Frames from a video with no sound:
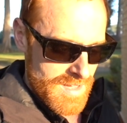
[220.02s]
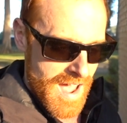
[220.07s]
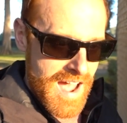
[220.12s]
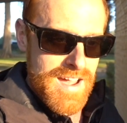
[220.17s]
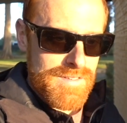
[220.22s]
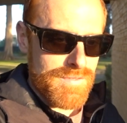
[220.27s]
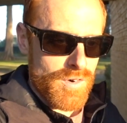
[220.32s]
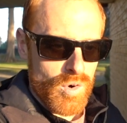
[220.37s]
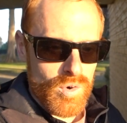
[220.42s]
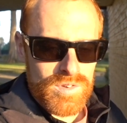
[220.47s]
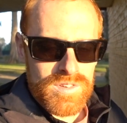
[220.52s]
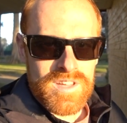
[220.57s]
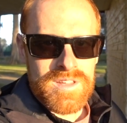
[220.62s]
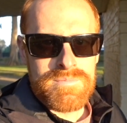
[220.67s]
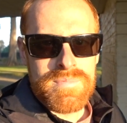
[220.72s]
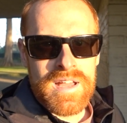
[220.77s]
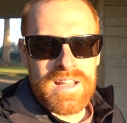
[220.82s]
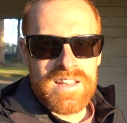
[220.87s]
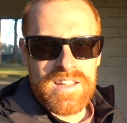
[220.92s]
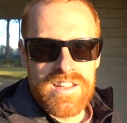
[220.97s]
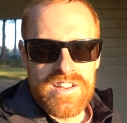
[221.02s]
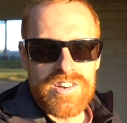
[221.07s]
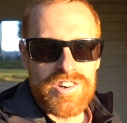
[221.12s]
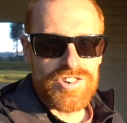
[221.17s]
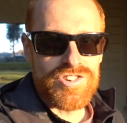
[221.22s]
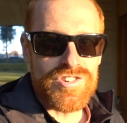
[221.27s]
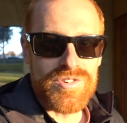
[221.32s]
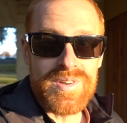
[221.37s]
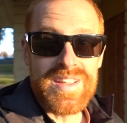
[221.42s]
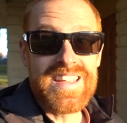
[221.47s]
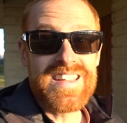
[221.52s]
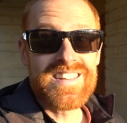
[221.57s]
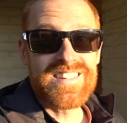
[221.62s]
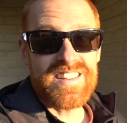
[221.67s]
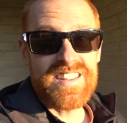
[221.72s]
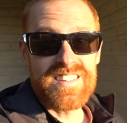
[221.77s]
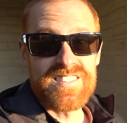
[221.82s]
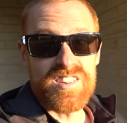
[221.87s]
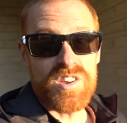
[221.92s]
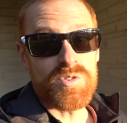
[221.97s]
I've only been here to
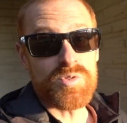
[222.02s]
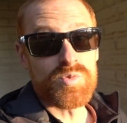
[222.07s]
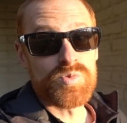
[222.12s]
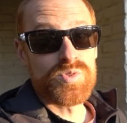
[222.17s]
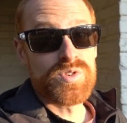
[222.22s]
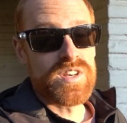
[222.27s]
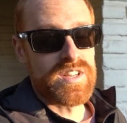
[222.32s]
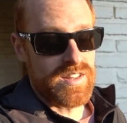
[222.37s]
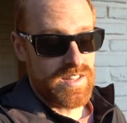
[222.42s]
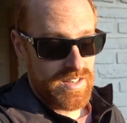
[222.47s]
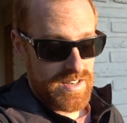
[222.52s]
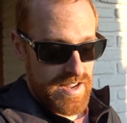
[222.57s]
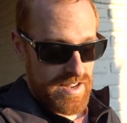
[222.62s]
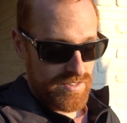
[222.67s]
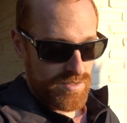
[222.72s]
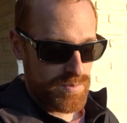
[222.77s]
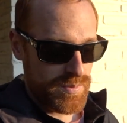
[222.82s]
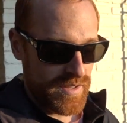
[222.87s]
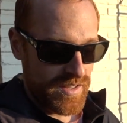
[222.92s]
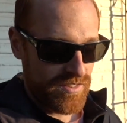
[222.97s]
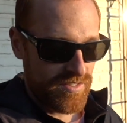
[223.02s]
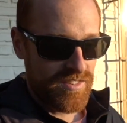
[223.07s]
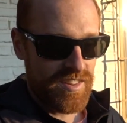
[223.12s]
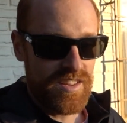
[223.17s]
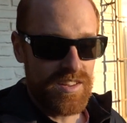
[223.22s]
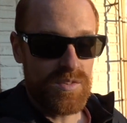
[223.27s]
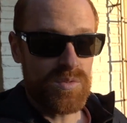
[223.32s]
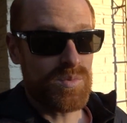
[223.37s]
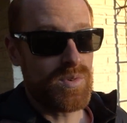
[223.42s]
eat. It's a really nice place to eat,